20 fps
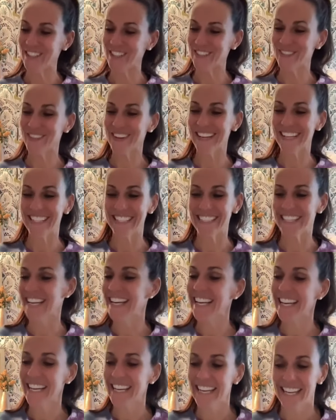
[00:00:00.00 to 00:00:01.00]
First one,
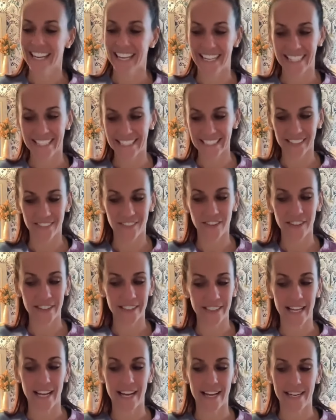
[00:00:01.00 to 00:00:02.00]
Ask for a
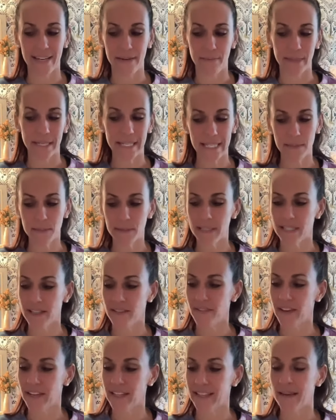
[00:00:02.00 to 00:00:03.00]
sign, be
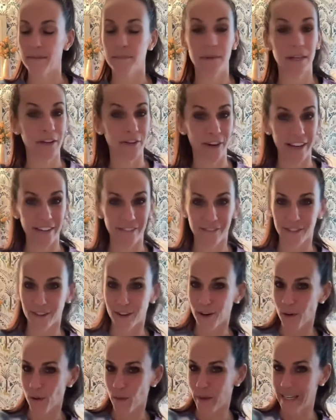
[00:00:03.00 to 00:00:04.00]
specific, then be
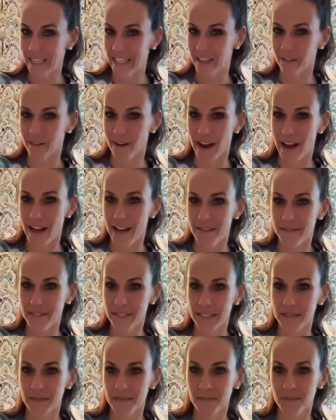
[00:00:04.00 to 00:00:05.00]
grateful when it
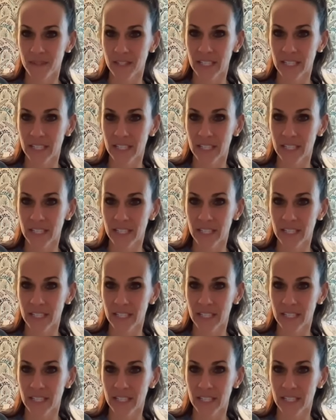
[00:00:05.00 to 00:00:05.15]
arrives.